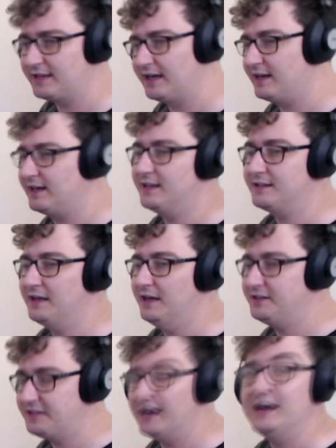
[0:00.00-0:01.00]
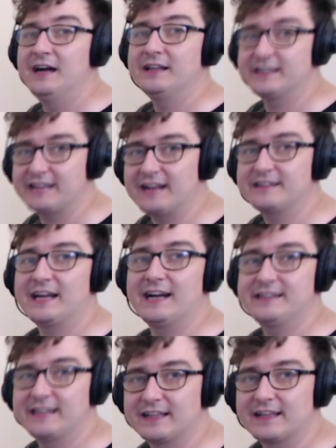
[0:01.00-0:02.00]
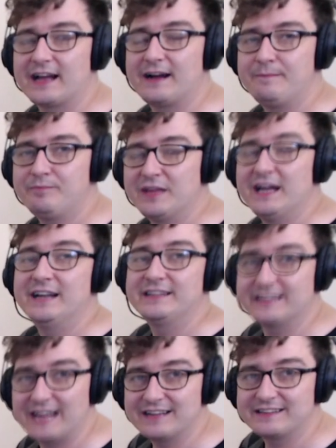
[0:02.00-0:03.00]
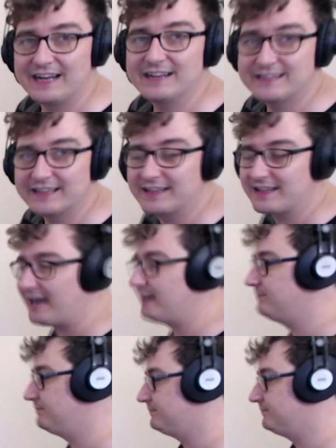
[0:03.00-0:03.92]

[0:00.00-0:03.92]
dun, dun, dun, da, da, da, da, da, da, da, da, da, da, da,